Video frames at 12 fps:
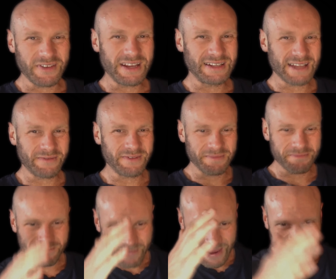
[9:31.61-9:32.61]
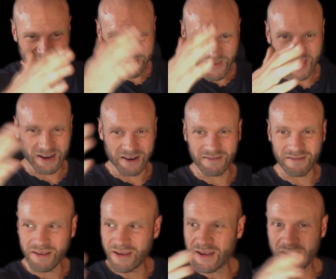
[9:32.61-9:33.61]
You tend to have to intervene and
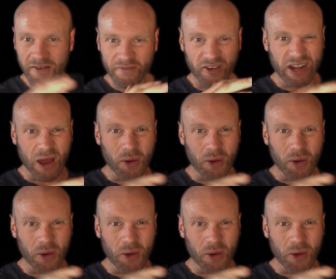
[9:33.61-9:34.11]
find